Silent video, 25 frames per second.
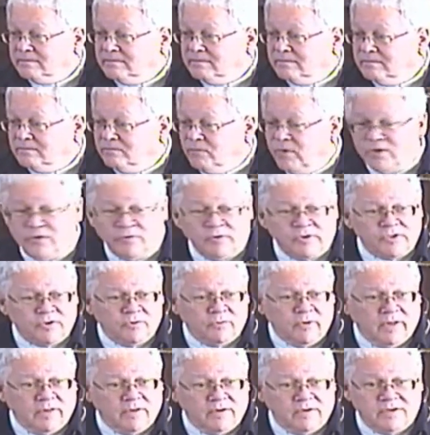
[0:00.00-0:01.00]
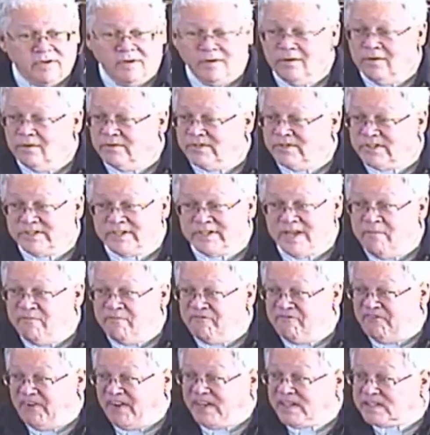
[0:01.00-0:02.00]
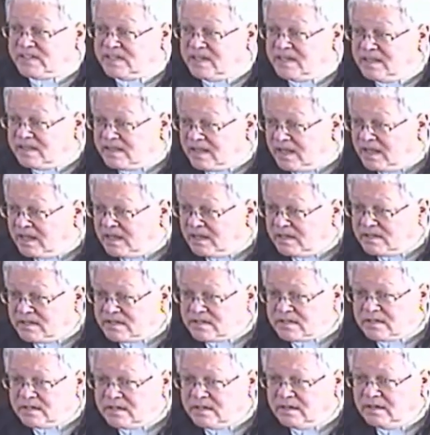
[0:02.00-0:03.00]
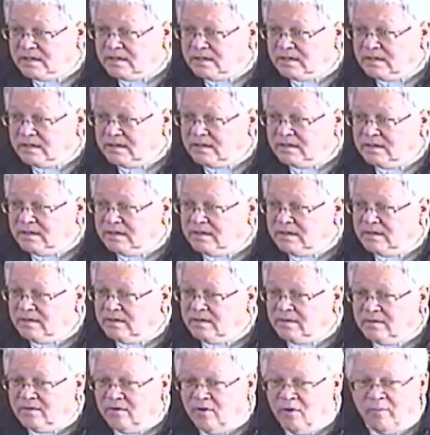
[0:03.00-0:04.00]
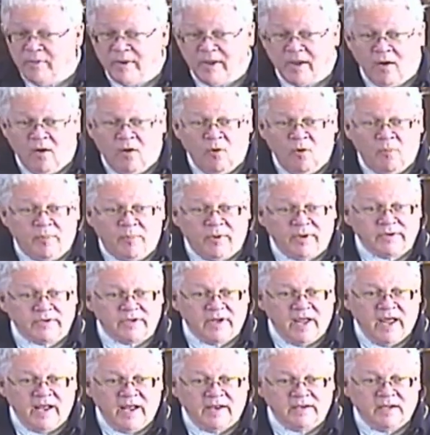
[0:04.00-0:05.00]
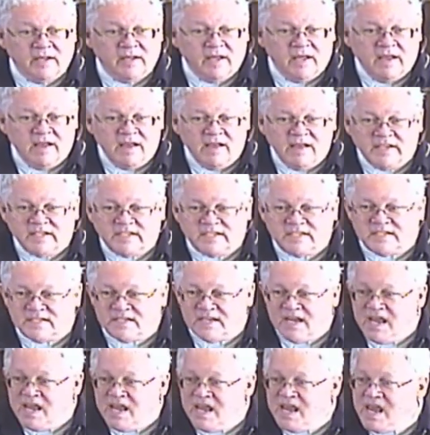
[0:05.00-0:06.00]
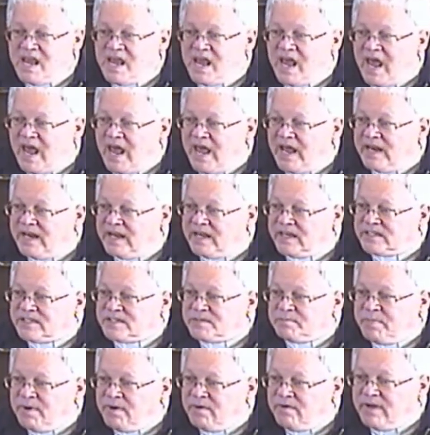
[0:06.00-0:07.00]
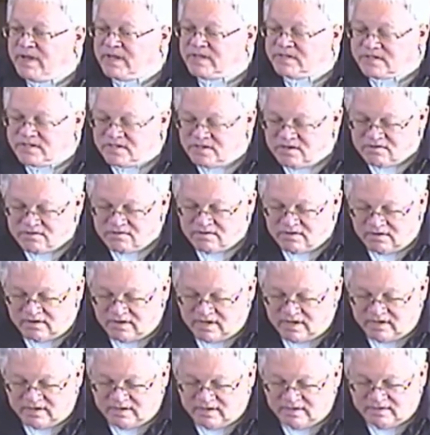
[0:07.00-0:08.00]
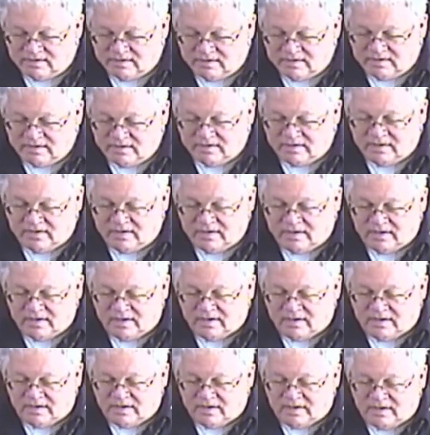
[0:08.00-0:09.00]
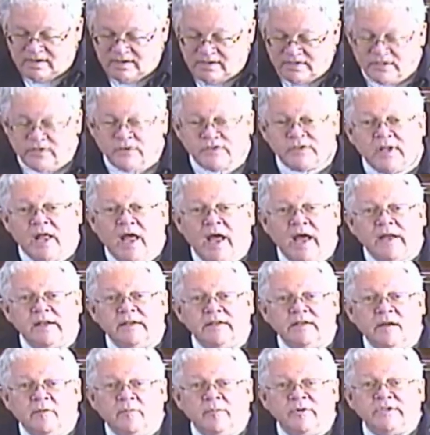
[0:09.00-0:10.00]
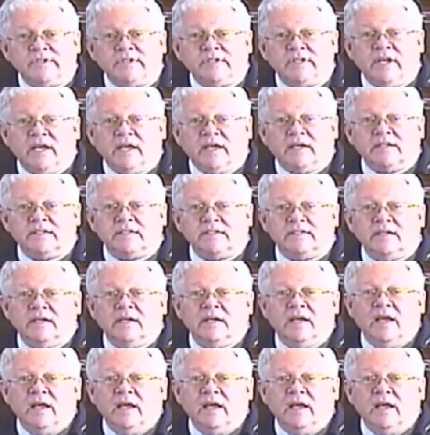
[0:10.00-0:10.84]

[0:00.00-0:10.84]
Which would you rather do? Just keep fixing things? Or be open and see and experience new good? So slide number 6.